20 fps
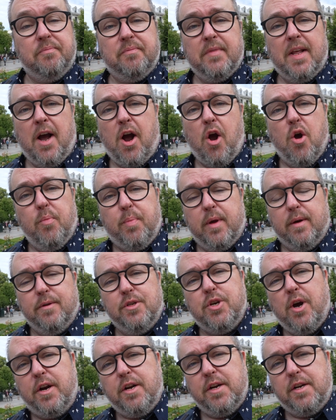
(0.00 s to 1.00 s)
I hope you
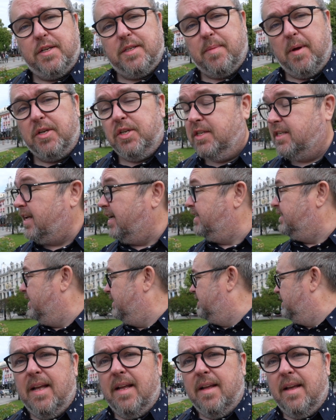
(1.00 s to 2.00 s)
enjoyed it as much as I did.